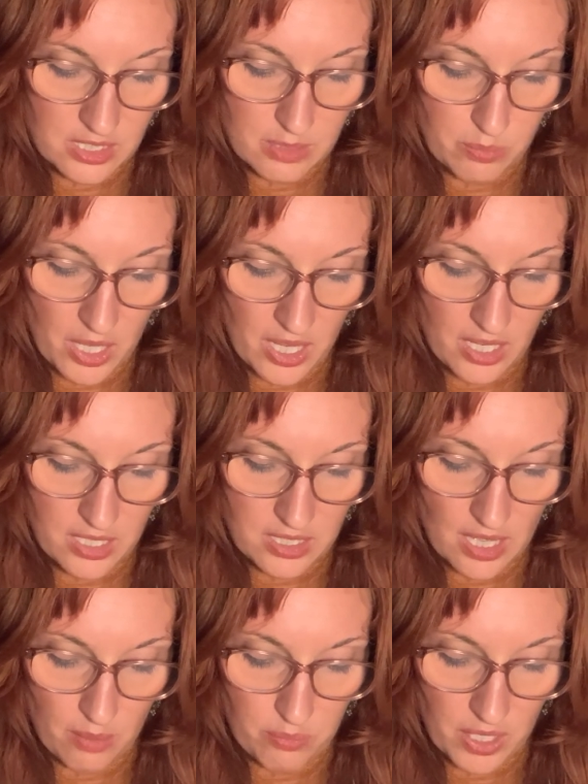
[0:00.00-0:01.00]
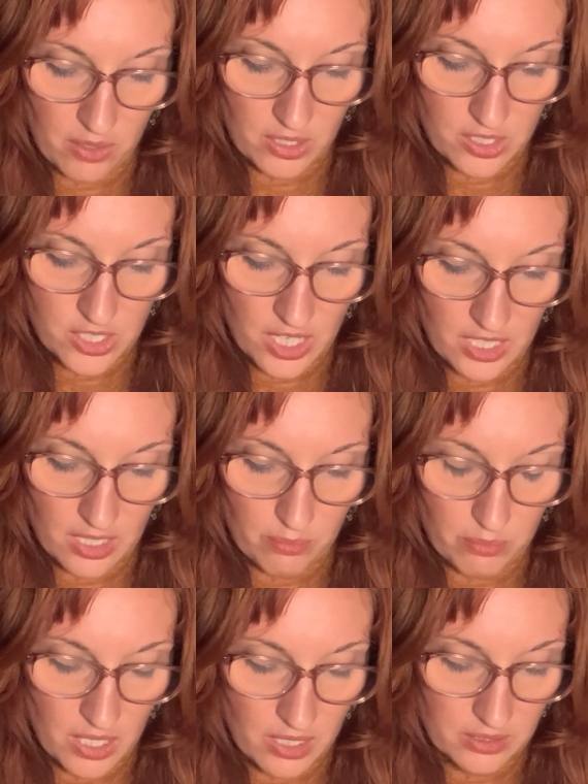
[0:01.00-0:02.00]
spade that buried Jacob
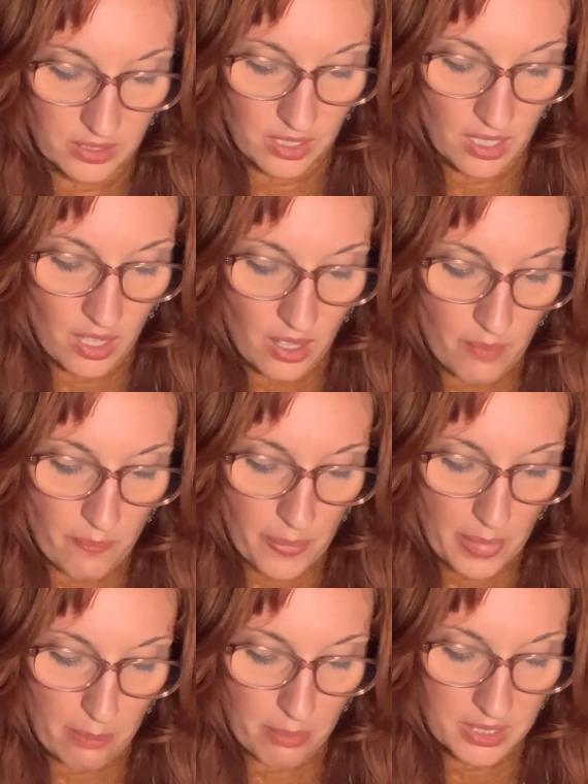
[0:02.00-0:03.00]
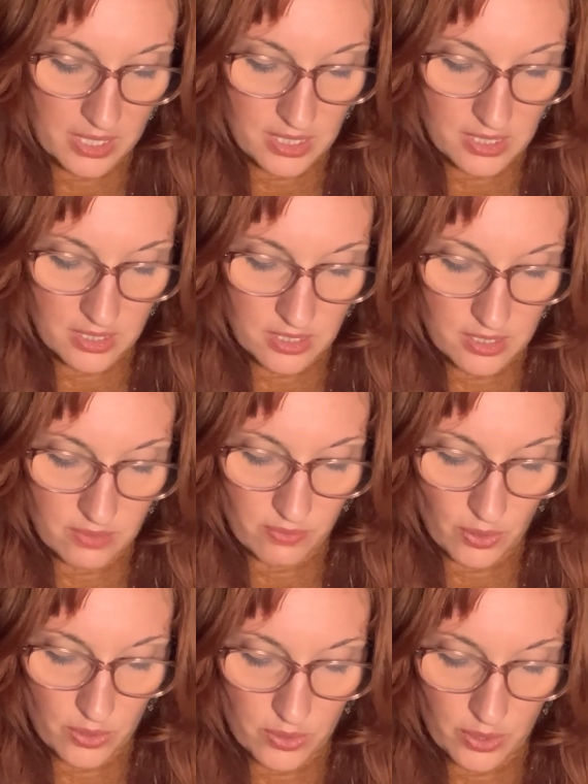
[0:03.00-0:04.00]
Marley. But they didn't
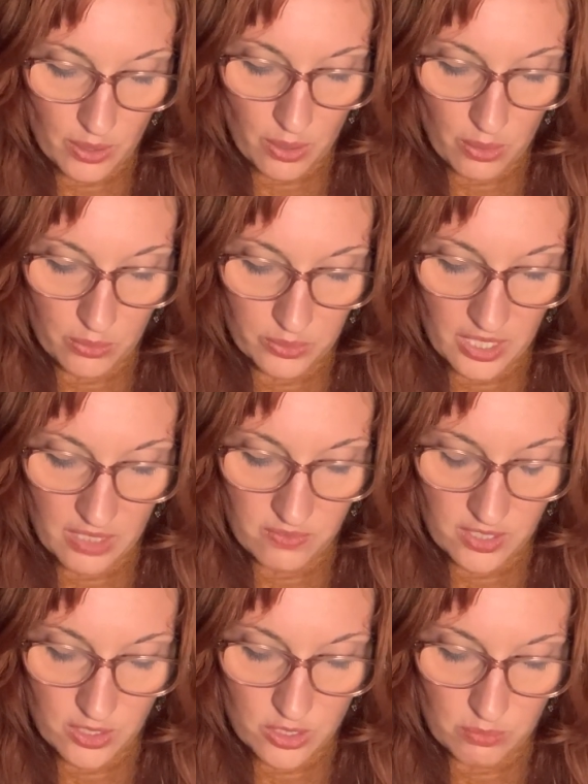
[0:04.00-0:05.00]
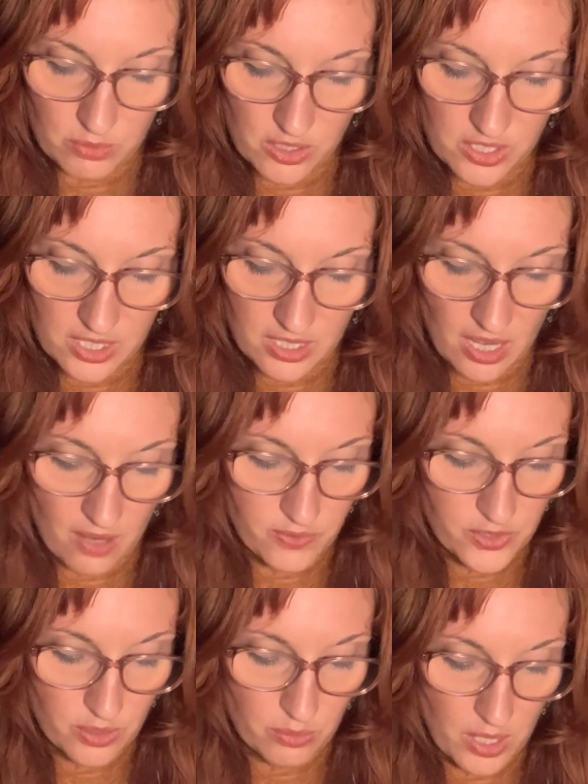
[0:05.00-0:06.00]
devote the whole evening to music.
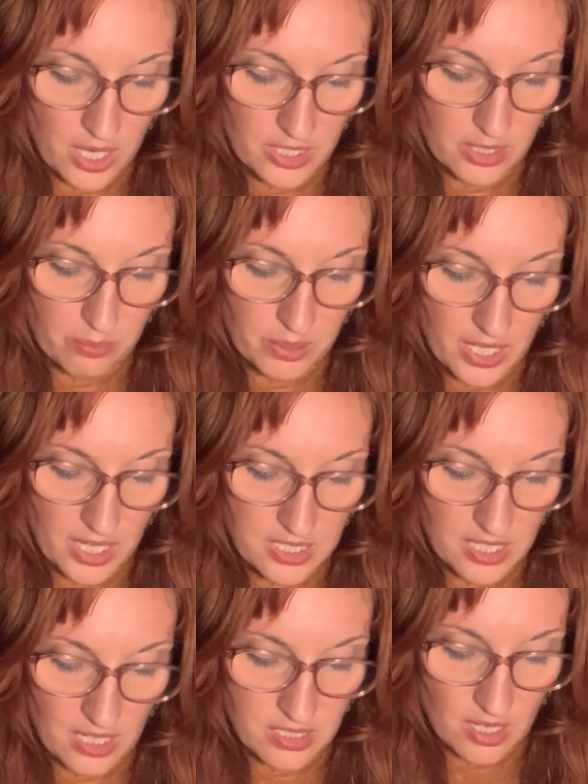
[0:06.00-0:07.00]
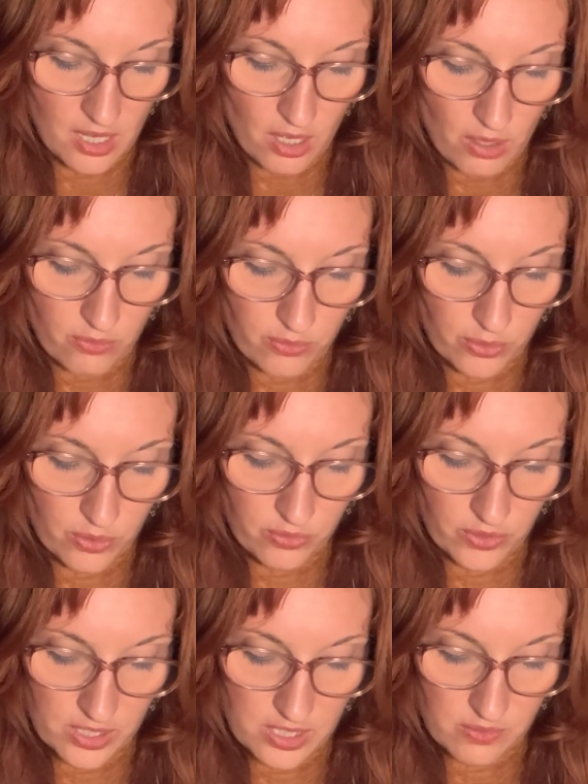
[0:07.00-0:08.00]
After a while they played at
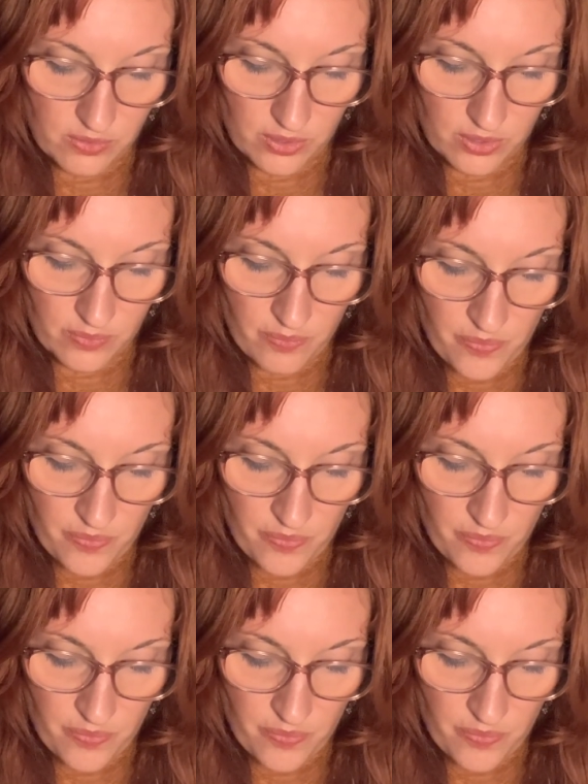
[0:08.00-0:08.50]
forfeits, for